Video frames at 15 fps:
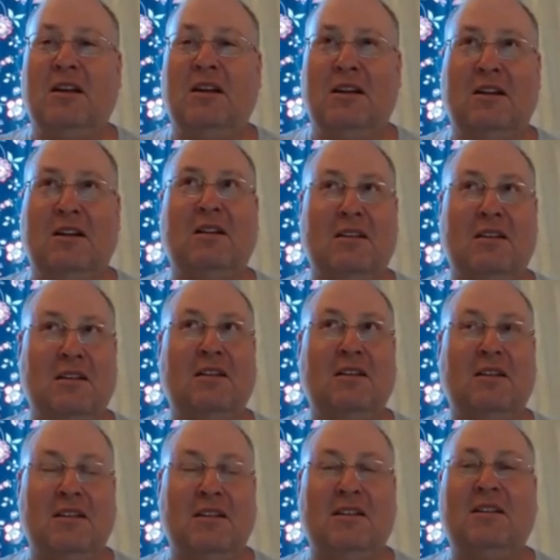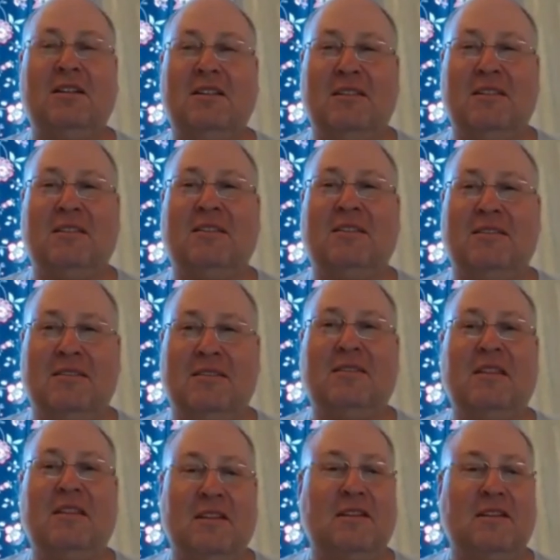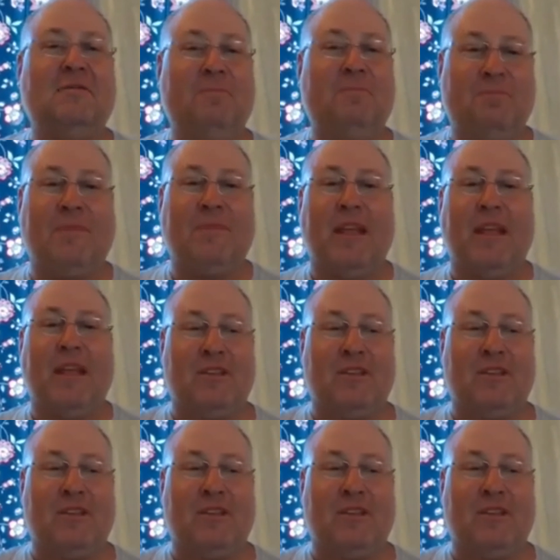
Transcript: She's like, "What the fuck have you done?" It's like it's gonna, it's